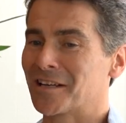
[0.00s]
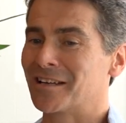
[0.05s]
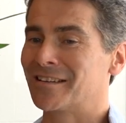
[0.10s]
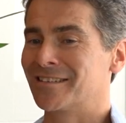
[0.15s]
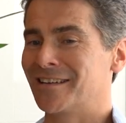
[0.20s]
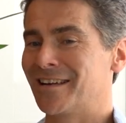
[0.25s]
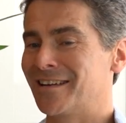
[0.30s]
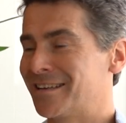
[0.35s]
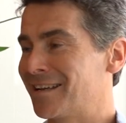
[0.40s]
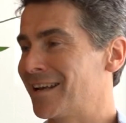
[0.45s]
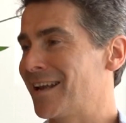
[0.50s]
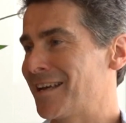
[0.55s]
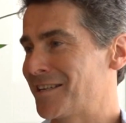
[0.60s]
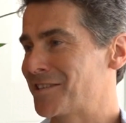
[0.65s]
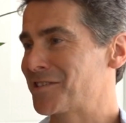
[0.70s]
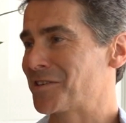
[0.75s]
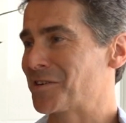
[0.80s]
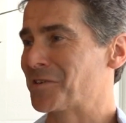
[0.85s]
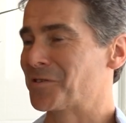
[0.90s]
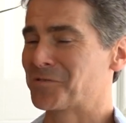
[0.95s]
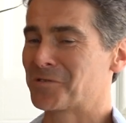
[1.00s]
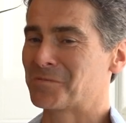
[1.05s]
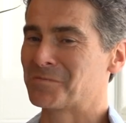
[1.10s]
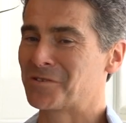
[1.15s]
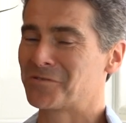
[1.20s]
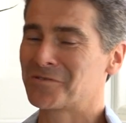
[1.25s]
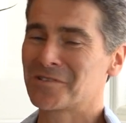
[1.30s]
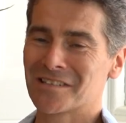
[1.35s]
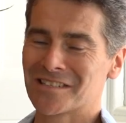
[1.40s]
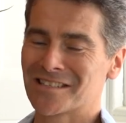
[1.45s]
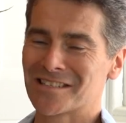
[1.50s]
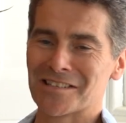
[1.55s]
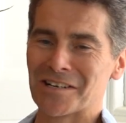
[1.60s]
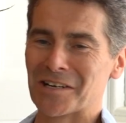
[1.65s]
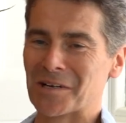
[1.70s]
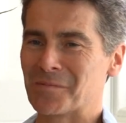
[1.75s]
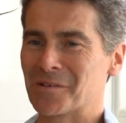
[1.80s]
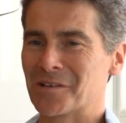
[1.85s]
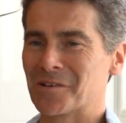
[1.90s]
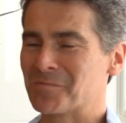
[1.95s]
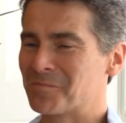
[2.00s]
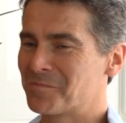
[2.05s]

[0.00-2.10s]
and less so from the first type.